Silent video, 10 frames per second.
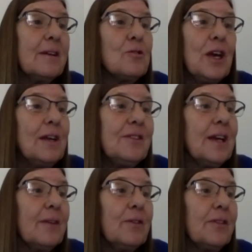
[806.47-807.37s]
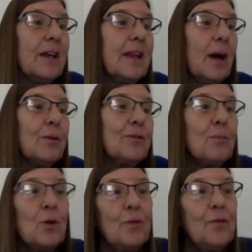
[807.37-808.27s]
and chasing everything that was
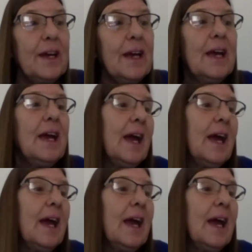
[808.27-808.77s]
moving,